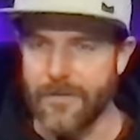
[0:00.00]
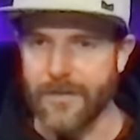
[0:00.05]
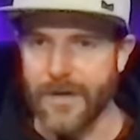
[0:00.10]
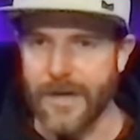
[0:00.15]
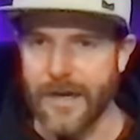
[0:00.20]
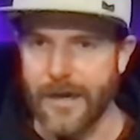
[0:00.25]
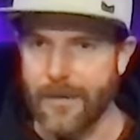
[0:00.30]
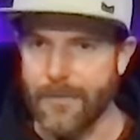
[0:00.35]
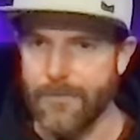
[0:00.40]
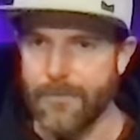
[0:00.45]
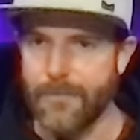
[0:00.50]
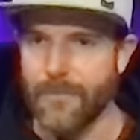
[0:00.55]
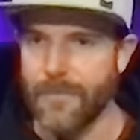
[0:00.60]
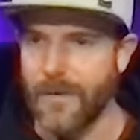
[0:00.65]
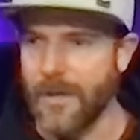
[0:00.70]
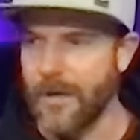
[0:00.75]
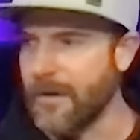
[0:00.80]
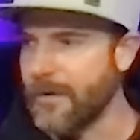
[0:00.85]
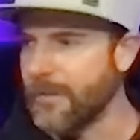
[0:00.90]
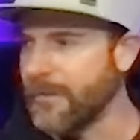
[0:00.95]
vibe,
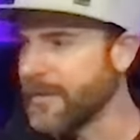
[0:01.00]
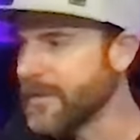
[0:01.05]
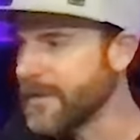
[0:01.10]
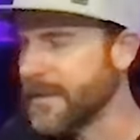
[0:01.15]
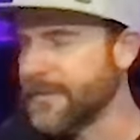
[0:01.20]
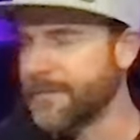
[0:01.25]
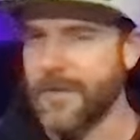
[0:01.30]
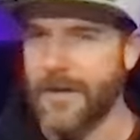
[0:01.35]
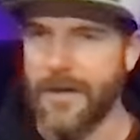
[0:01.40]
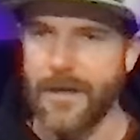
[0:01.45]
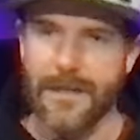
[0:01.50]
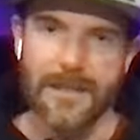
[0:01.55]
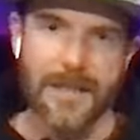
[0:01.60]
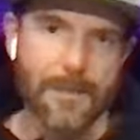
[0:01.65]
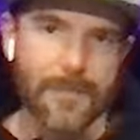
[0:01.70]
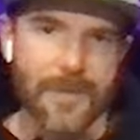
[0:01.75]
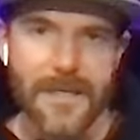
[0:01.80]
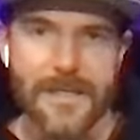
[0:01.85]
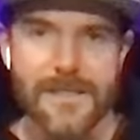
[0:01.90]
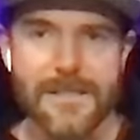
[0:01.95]
you know, with a very
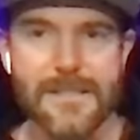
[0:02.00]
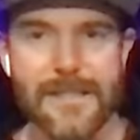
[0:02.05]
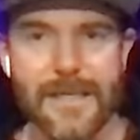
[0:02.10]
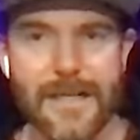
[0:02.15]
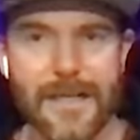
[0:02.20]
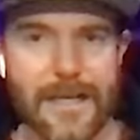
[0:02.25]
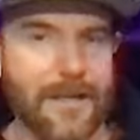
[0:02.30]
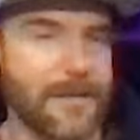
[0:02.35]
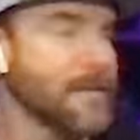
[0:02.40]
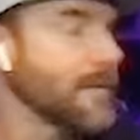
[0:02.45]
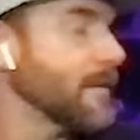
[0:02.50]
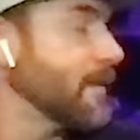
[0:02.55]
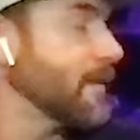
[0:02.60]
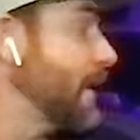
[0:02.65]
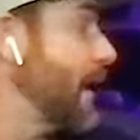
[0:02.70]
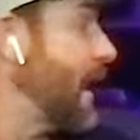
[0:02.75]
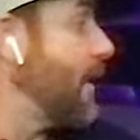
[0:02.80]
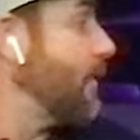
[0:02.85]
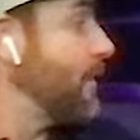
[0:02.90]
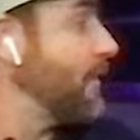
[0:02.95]
limited seating,
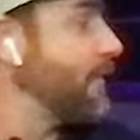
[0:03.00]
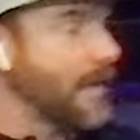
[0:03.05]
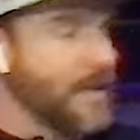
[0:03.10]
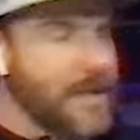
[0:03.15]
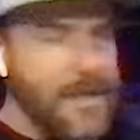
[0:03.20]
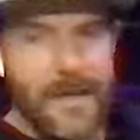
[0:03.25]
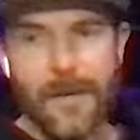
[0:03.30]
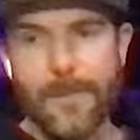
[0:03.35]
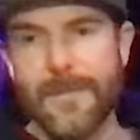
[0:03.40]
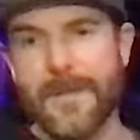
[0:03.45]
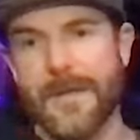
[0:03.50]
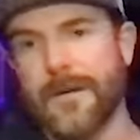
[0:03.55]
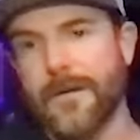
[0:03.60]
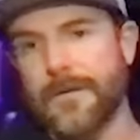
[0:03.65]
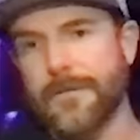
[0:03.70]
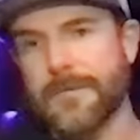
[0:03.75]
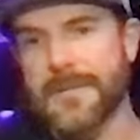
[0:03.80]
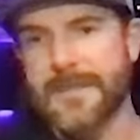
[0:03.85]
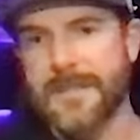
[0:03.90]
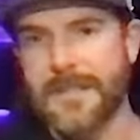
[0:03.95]
how we've ended up
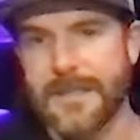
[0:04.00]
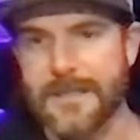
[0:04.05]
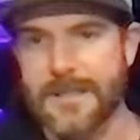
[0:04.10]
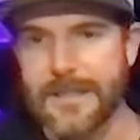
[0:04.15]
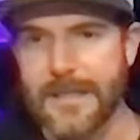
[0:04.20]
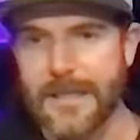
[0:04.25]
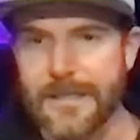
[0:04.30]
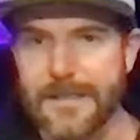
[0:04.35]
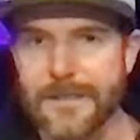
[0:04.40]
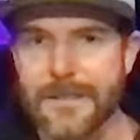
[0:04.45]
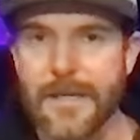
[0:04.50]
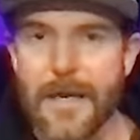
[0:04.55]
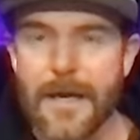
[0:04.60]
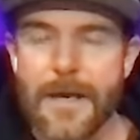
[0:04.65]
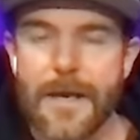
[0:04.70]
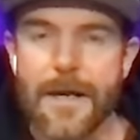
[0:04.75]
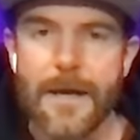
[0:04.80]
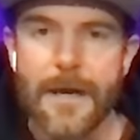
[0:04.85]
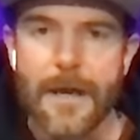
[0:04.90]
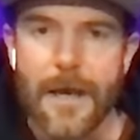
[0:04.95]
here with six seats?
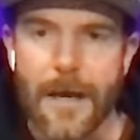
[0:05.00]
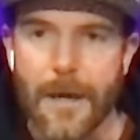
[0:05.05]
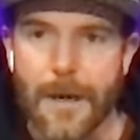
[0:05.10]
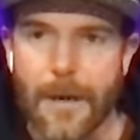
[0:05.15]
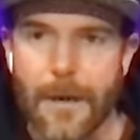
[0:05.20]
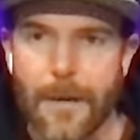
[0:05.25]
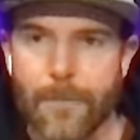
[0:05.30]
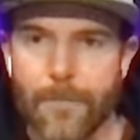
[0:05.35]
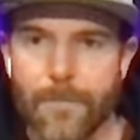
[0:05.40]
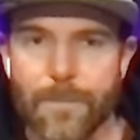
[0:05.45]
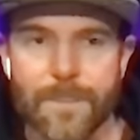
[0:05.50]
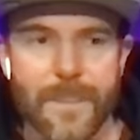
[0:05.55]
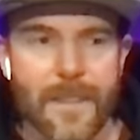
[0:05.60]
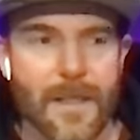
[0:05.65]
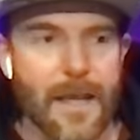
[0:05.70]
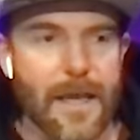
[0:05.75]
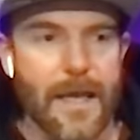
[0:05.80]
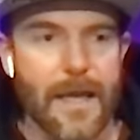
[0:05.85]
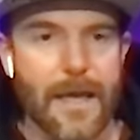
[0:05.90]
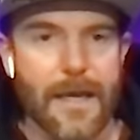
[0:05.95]
Um,
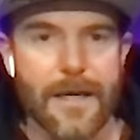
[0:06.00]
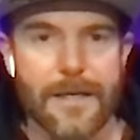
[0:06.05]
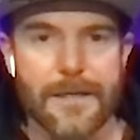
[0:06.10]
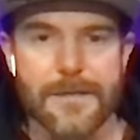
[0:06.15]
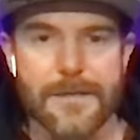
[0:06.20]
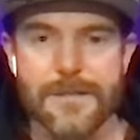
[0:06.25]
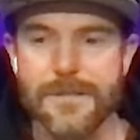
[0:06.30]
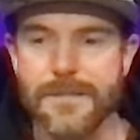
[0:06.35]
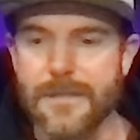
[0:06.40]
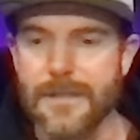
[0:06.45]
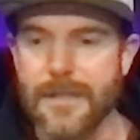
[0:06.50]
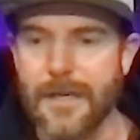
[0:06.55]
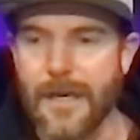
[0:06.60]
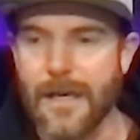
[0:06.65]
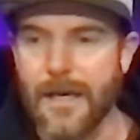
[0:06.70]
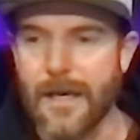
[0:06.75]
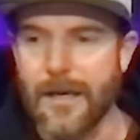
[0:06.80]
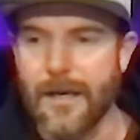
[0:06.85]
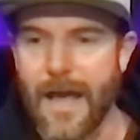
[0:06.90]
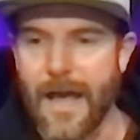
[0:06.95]
and
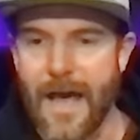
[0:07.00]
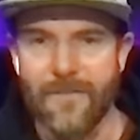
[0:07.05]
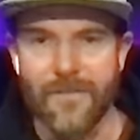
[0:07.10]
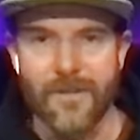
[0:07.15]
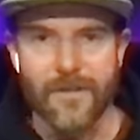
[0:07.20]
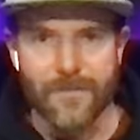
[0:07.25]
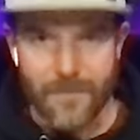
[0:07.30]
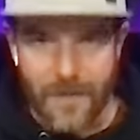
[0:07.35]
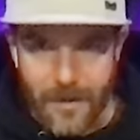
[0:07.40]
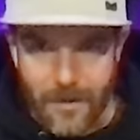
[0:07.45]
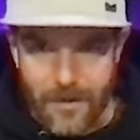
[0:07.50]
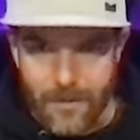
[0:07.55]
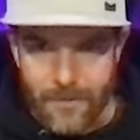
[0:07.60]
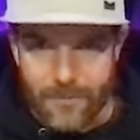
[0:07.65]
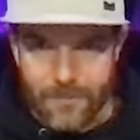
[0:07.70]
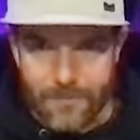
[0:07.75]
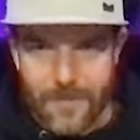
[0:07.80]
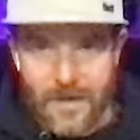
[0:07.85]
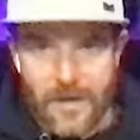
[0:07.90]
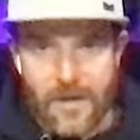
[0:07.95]
uh, have it very
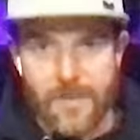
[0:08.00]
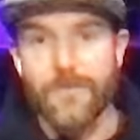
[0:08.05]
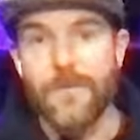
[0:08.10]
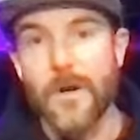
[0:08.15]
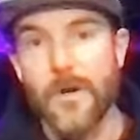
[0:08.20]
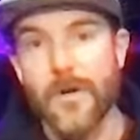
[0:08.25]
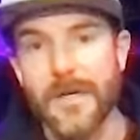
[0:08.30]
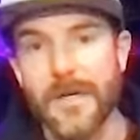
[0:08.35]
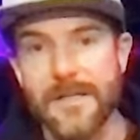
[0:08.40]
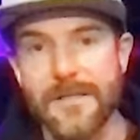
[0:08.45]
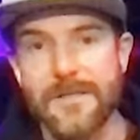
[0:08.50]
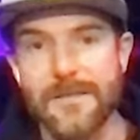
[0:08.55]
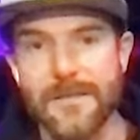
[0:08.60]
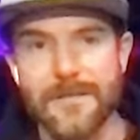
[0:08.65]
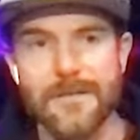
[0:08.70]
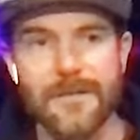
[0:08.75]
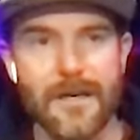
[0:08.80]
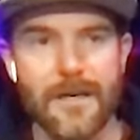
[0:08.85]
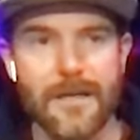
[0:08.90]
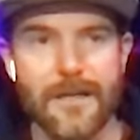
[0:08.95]
very focused
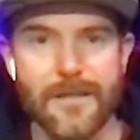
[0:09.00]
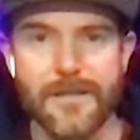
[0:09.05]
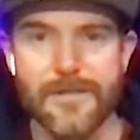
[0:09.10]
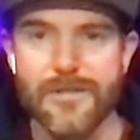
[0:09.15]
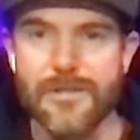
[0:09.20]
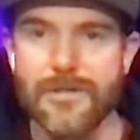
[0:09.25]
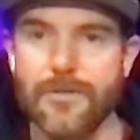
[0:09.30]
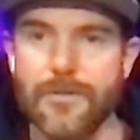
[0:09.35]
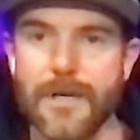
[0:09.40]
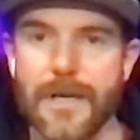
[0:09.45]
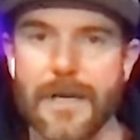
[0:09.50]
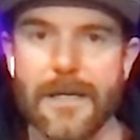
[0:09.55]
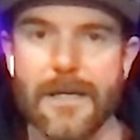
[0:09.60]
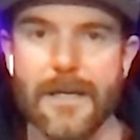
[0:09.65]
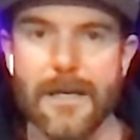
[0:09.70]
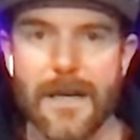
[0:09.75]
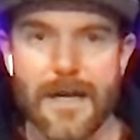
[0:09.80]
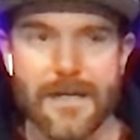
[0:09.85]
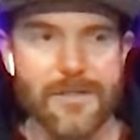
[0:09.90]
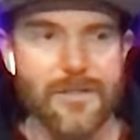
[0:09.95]
on the screen
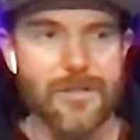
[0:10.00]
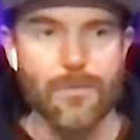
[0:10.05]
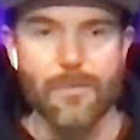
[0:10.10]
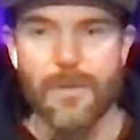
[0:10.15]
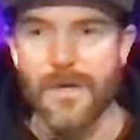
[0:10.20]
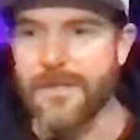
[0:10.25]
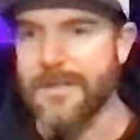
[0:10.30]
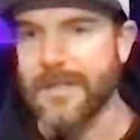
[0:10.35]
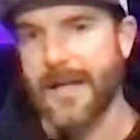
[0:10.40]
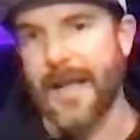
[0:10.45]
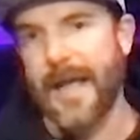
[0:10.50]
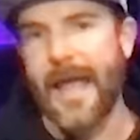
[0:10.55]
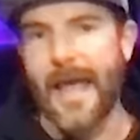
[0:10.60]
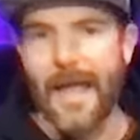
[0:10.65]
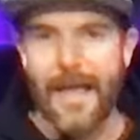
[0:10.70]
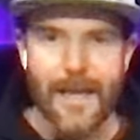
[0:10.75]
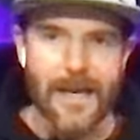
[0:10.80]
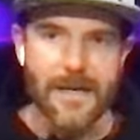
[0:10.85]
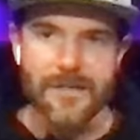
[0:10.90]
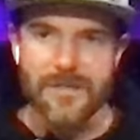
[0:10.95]
and not so much like a
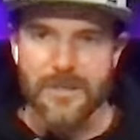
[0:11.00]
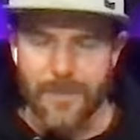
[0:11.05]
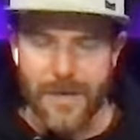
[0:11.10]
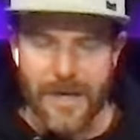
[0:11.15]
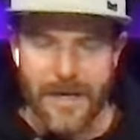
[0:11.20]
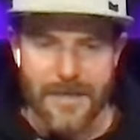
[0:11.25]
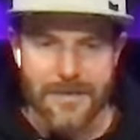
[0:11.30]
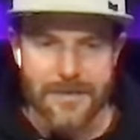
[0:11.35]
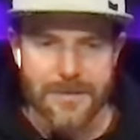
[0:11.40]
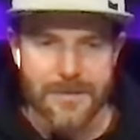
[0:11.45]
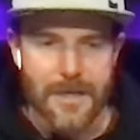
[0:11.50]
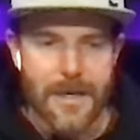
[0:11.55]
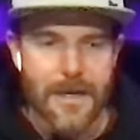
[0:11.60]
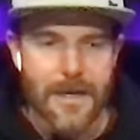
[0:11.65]
hangout space